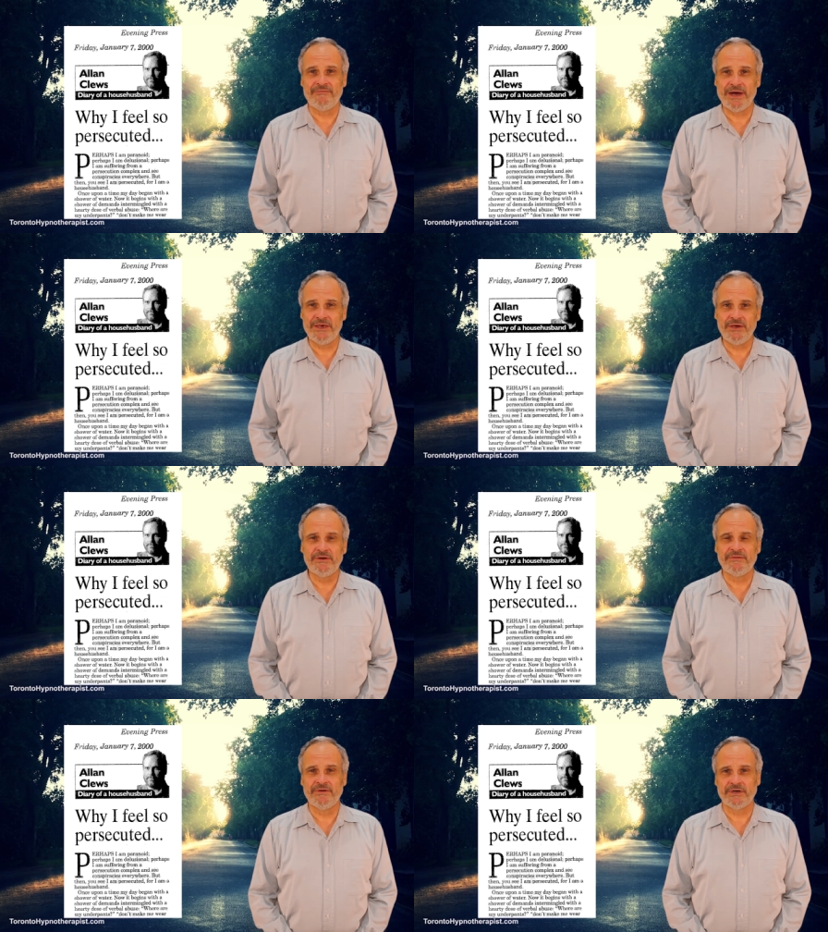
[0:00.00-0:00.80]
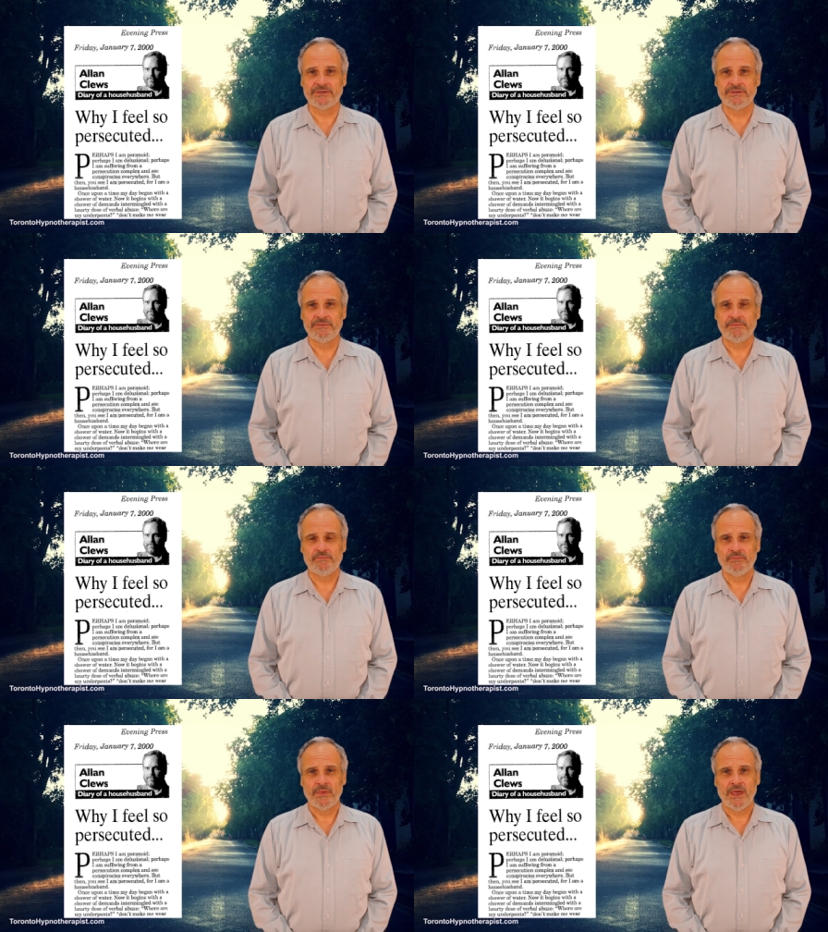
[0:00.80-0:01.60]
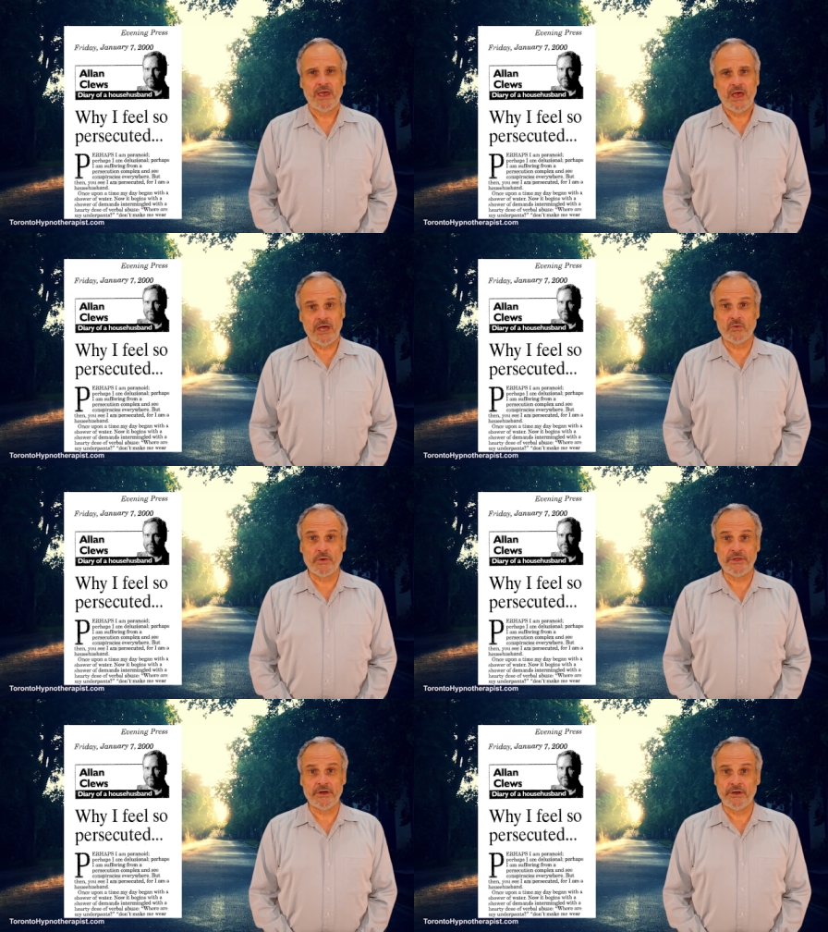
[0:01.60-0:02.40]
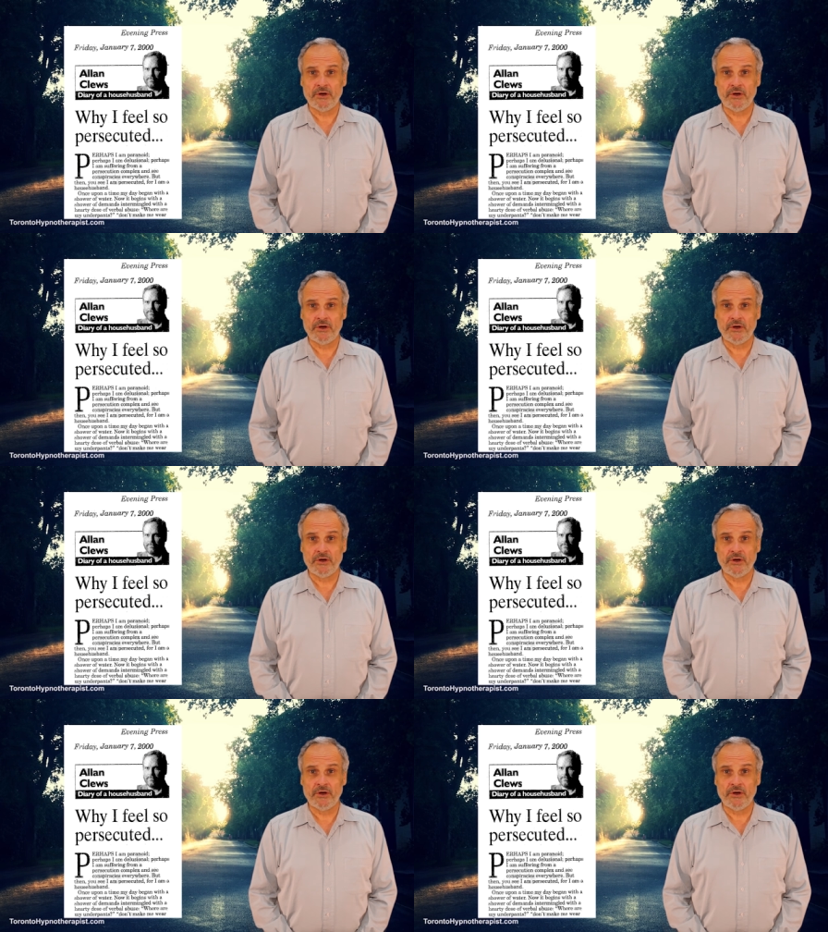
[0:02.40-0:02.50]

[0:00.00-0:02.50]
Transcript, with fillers: of my universe. And within an